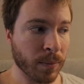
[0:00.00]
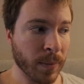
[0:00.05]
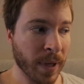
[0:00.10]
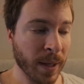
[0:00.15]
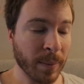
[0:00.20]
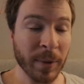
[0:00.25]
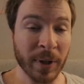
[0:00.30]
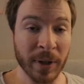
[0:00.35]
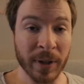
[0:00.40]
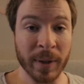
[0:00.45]

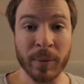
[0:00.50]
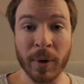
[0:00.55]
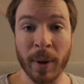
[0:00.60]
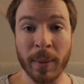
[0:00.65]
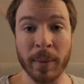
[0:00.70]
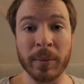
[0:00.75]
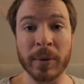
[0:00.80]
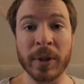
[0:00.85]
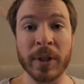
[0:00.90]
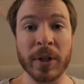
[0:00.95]
admittedly
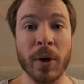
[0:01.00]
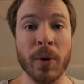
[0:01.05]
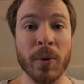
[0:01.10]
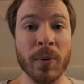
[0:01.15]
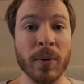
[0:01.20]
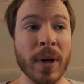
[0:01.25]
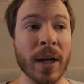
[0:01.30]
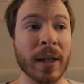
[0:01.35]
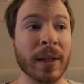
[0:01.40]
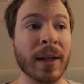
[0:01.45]
probably
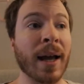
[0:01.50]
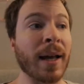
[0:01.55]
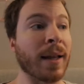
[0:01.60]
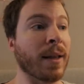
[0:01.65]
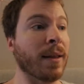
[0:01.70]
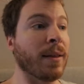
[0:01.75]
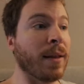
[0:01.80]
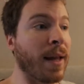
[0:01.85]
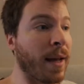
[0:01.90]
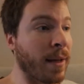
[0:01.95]
know a
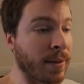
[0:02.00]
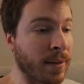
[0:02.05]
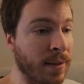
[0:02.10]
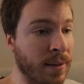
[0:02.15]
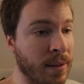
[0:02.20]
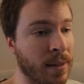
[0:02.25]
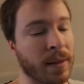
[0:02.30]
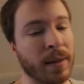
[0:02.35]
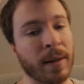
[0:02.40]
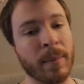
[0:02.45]
lot
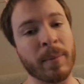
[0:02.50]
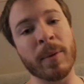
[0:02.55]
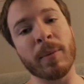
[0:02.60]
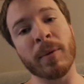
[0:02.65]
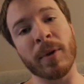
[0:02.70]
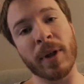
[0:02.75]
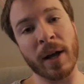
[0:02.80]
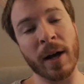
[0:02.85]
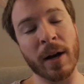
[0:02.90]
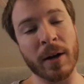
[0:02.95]
less than
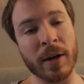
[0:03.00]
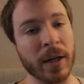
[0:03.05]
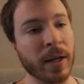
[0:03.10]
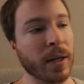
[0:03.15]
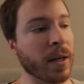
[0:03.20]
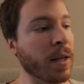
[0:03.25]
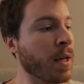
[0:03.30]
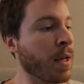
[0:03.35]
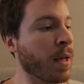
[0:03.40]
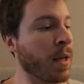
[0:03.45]
people that are.
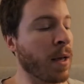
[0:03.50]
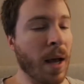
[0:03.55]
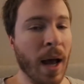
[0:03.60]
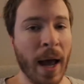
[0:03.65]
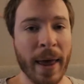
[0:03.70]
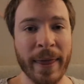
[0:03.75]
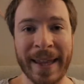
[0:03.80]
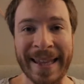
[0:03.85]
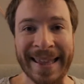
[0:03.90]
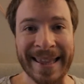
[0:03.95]
And
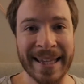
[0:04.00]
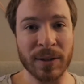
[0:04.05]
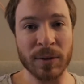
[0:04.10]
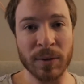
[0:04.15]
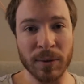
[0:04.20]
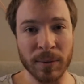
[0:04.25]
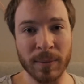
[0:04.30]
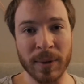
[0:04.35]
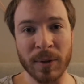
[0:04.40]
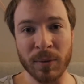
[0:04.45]
I think this
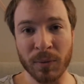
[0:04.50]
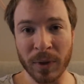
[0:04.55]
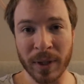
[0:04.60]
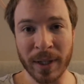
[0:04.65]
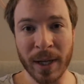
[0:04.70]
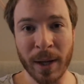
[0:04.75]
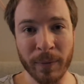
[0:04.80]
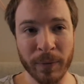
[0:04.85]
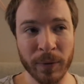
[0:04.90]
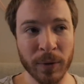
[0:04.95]
would be really
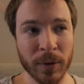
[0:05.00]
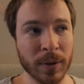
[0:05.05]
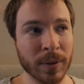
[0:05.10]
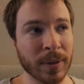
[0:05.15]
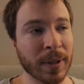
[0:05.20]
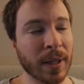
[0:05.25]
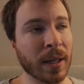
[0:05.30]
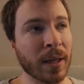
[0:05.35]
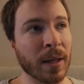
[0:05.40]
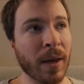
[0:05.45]

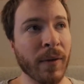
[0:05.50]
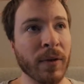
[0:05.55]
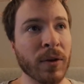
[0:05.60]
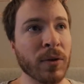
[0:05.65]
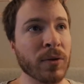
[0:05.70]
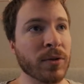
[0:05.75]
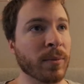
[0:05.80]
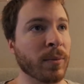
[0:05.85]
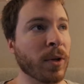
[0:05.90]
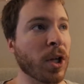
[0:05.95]
helpful, giving
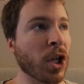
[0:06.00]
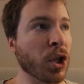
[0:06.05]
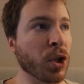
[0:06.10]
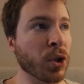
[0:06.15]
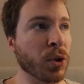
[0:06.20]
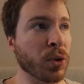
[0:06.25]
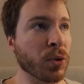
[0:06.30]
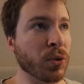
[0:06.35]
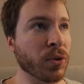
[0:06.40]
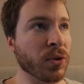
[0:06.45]
you some
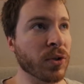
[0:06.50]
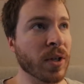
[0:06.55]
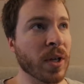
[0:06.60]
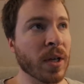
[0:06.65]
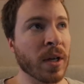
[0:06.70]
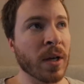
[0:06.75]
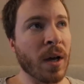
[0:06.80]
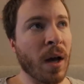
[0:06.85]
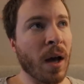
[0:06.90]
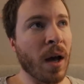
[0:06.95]
clues
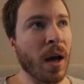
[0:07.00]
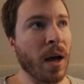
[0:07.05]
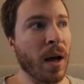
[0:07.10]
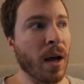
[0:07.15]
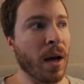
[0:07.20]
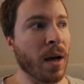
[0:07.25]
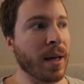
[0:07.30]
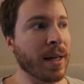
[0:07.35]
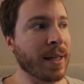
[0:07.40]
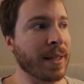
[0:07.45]

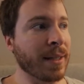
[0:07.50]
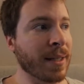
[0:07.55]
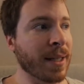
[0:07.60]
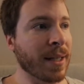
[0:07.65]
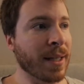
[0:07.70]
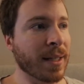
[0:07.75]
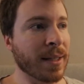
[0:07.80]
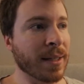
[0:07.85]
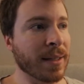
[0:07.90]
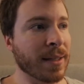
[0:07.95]

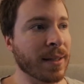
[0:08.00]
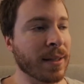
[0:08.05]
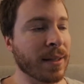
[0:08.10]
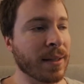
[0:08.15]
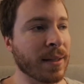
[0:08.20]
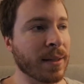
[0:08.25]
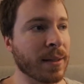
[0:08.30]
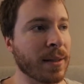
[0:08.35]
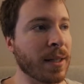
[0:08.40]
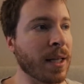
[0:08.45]
and
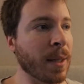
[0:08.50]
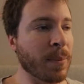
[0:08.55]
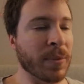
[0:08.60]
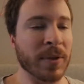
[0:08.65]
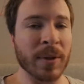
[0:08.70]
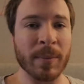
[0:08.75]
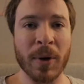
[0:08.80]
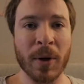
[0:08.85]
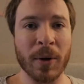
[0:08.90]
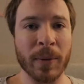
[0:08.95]

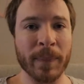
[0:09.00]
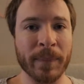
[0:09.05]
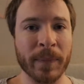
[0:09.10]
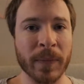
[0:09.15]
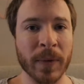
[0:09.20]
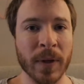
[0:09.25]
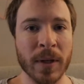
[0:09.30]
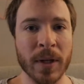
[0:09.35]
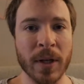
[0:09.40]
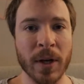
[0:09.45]
tips about,
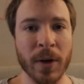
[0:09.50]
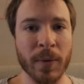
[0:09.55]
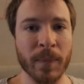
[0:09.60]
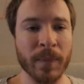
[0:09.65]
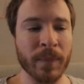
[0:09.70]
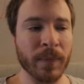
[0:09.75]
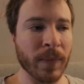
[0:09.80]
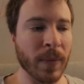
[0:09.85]
you know,